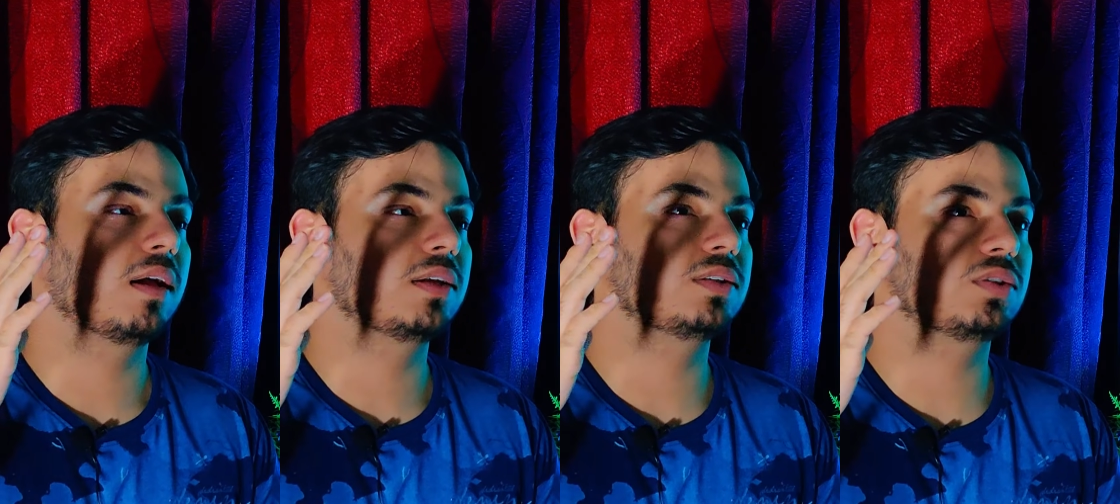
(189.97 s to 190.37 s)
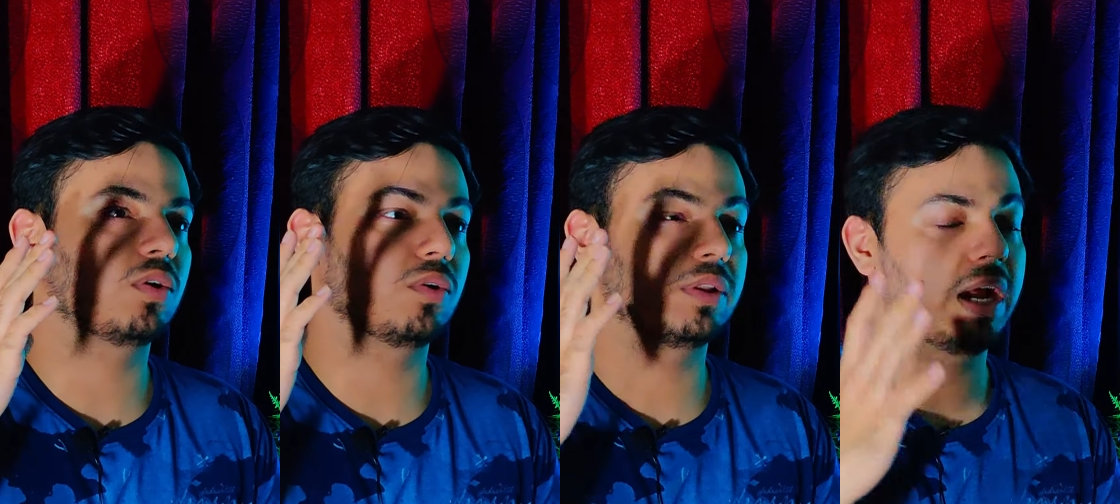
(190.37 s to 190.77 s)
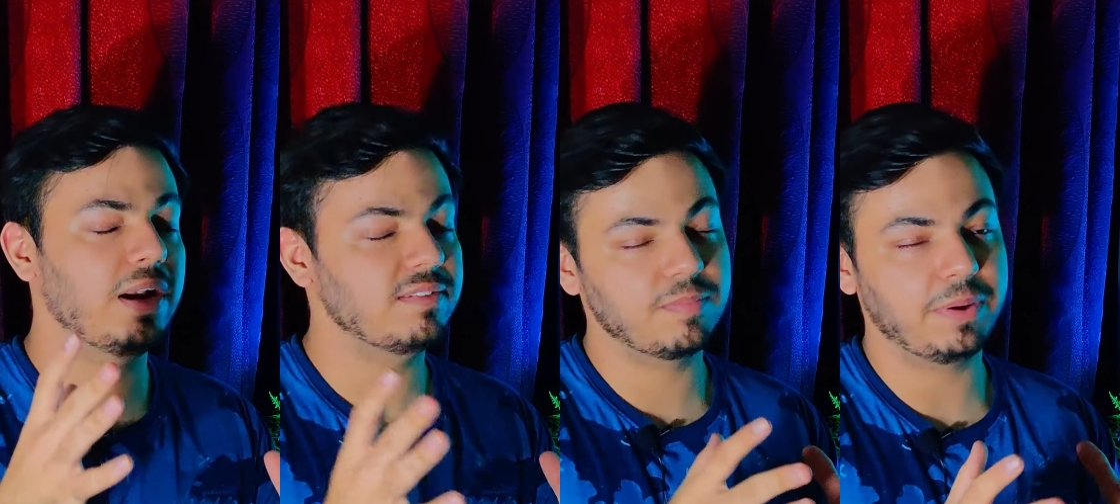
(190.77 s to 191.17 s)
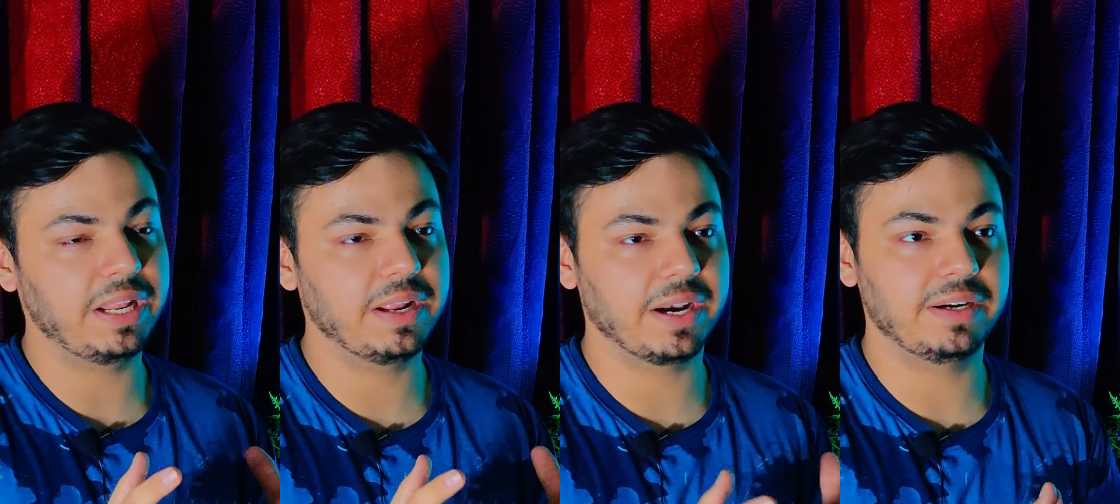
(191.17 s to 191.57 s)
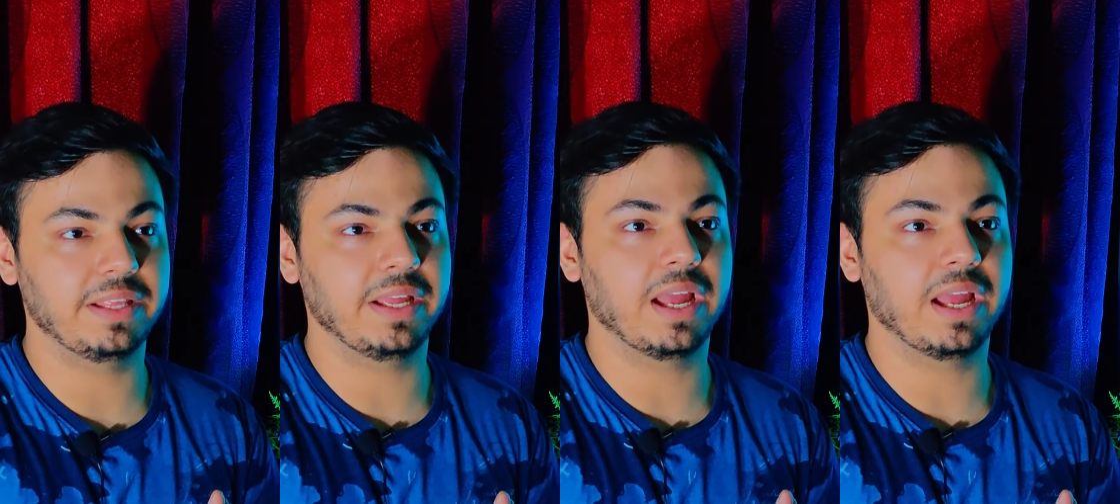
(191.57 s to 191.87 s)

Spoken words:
So that is a pretty great thing,